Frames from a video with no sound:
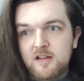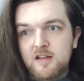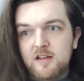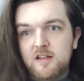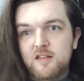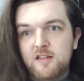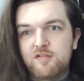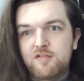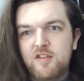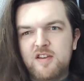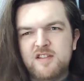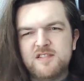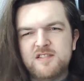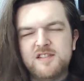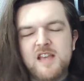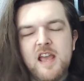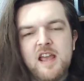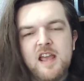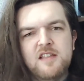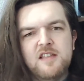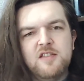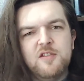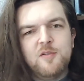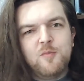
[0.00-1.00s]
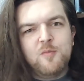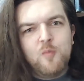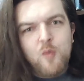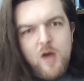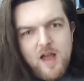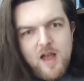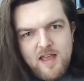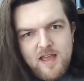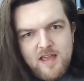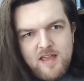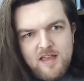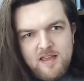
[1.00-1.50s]
Things get in the
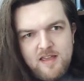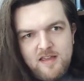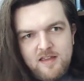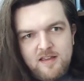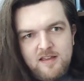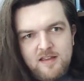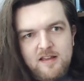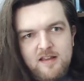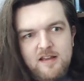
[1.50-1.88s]
way.